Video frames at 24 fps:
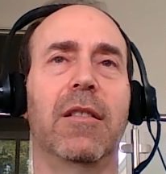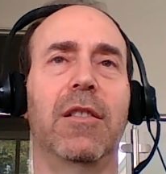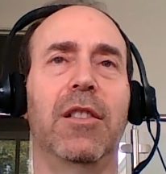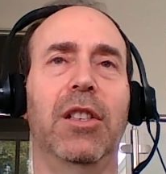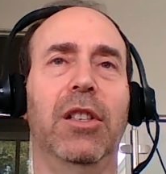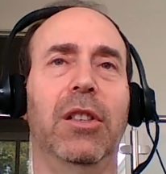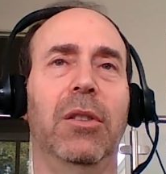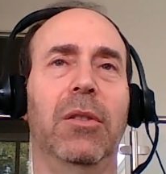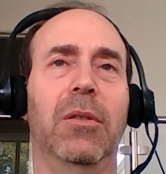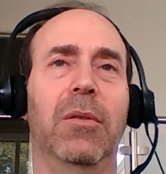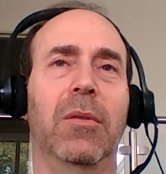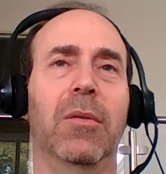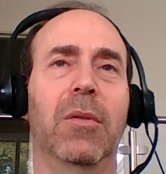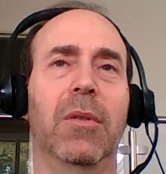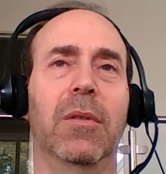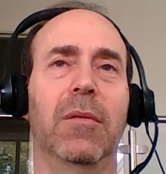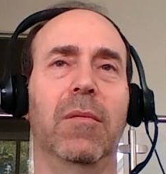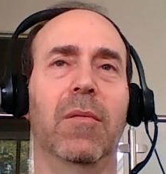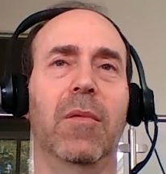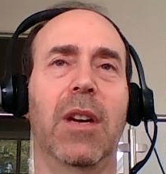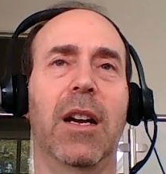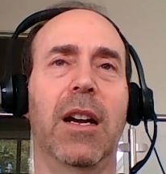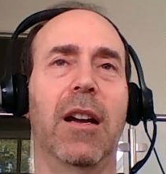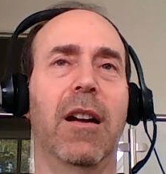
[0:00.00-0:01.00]
to
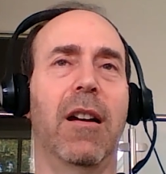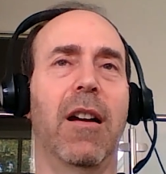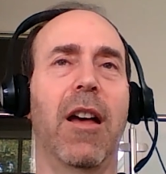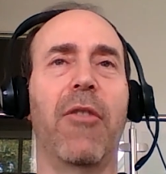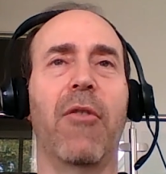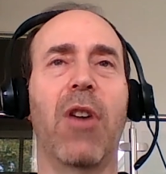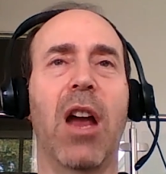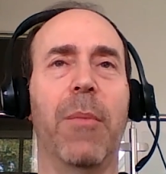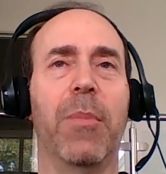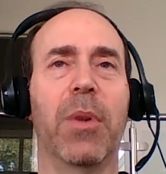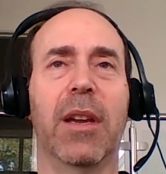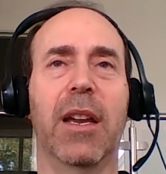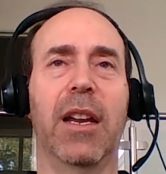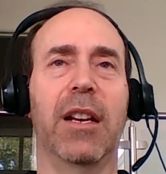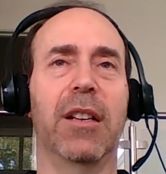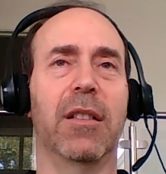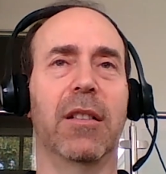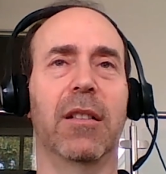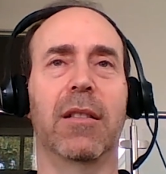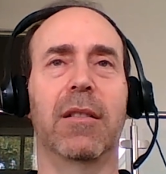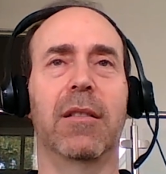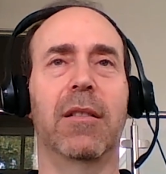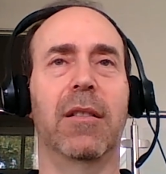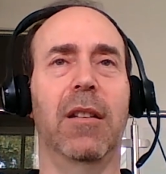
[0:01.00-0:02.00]
other
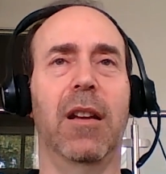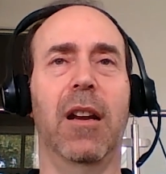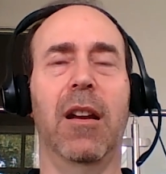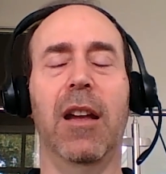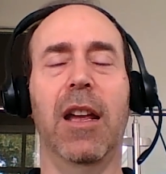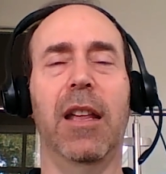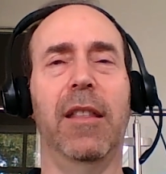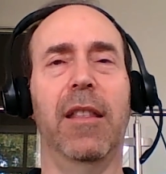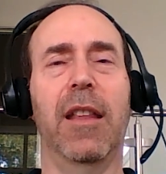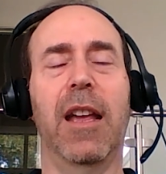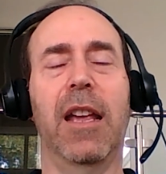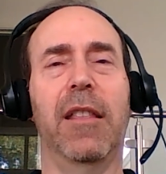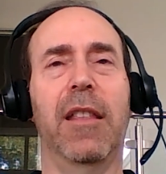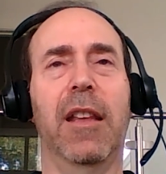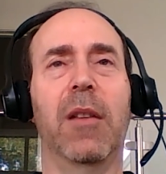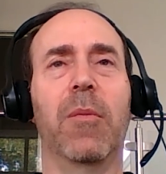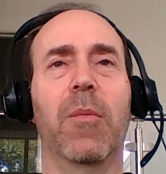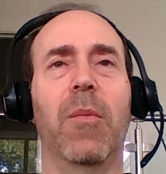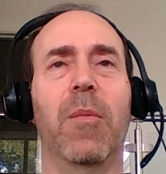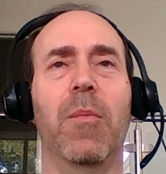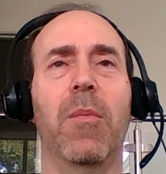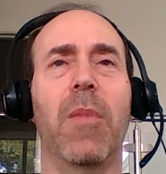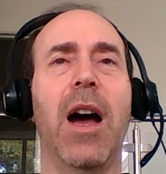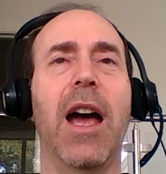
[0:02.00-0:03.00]
applications. I
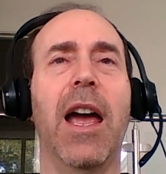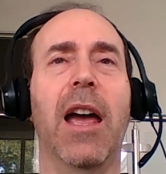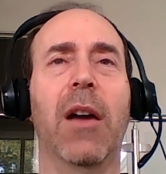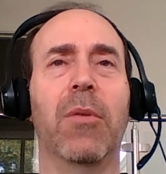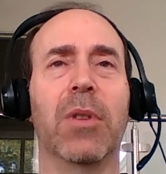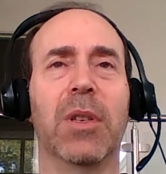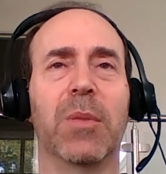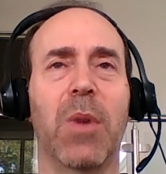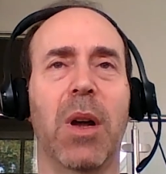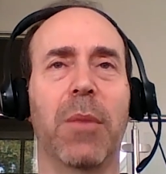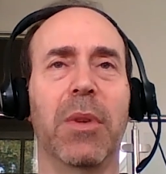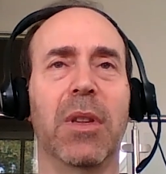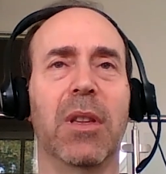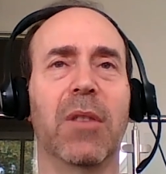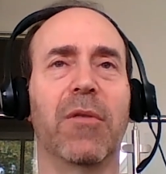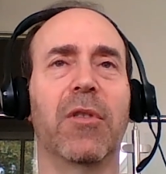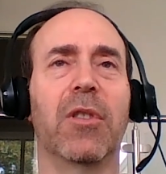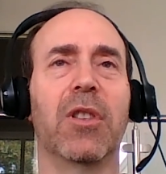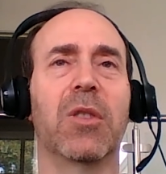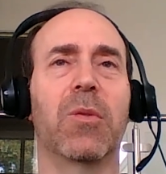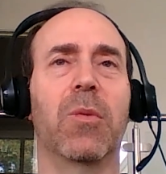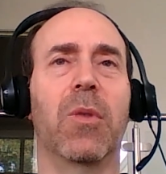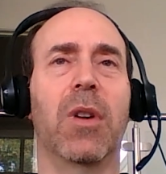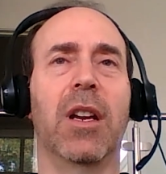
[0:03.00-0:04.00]
think Maya was probably the
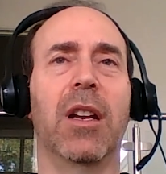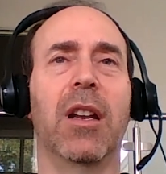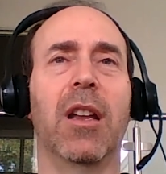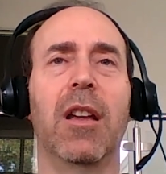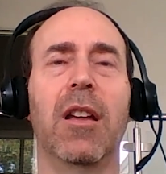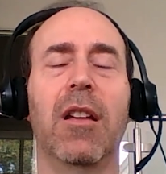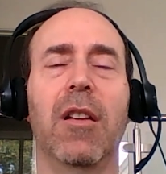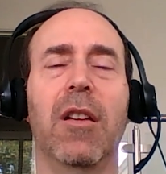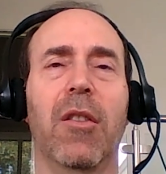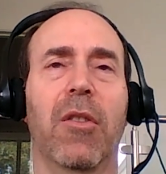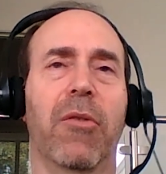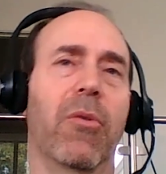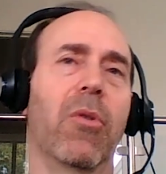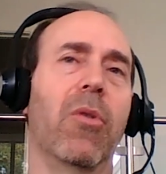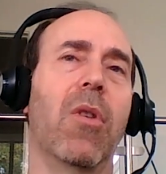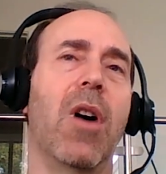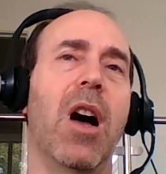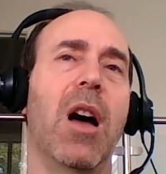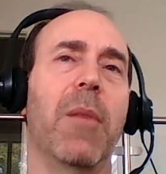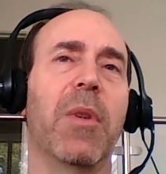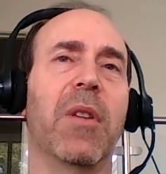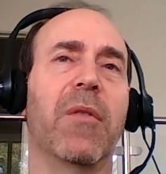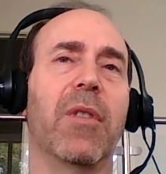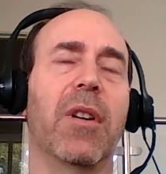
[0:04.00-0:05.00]
first one through
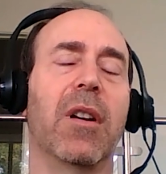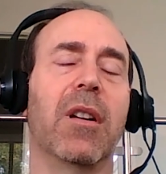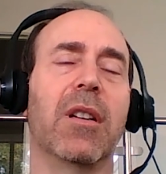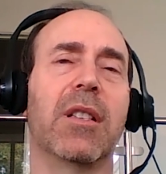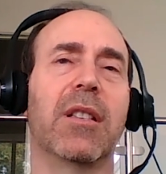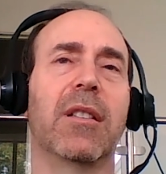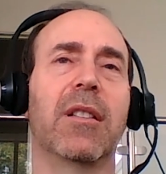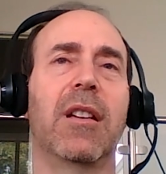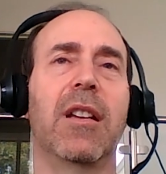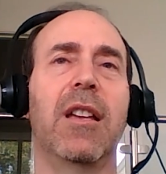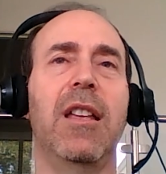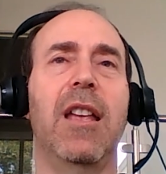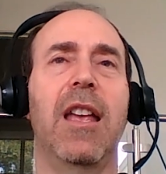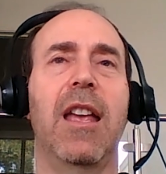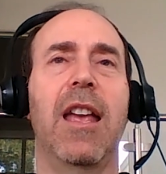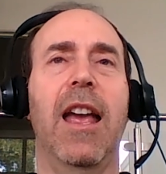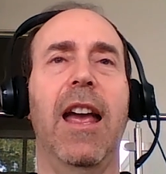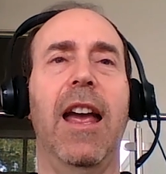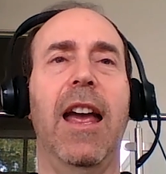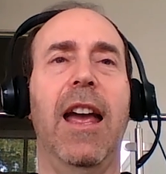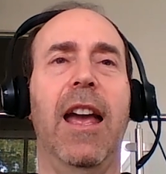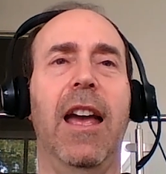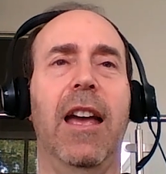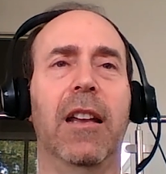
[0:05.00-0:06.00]
Omniverse.
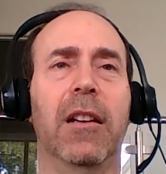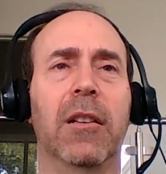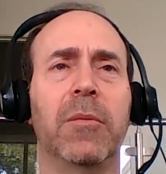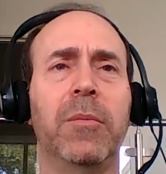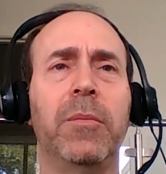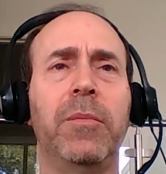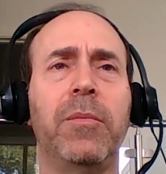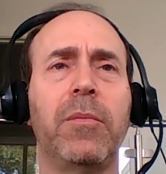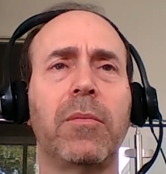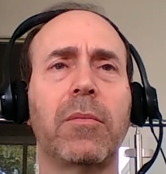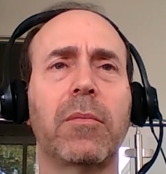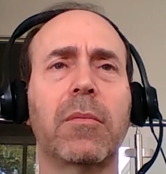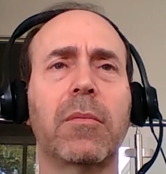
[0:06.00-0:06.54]
And